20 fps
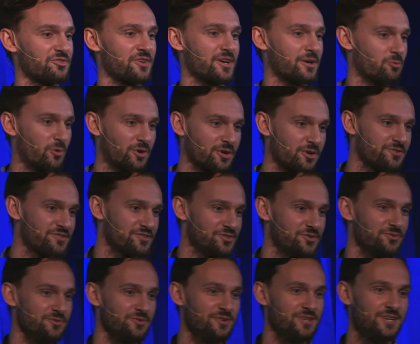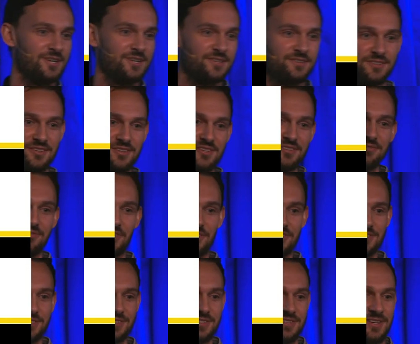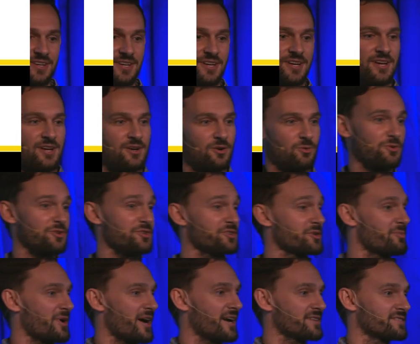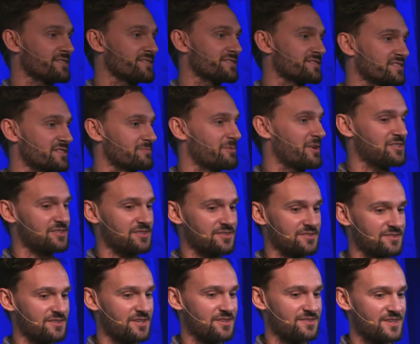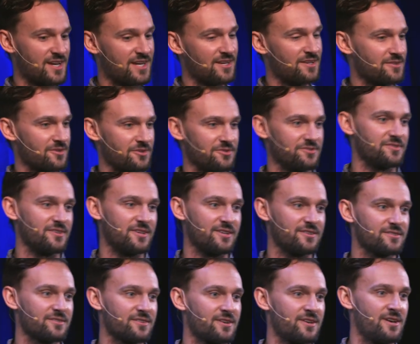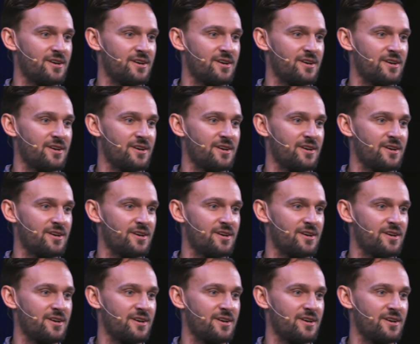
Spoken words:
like 1 or 2 to this function, or you could pass in suspensions containing those things.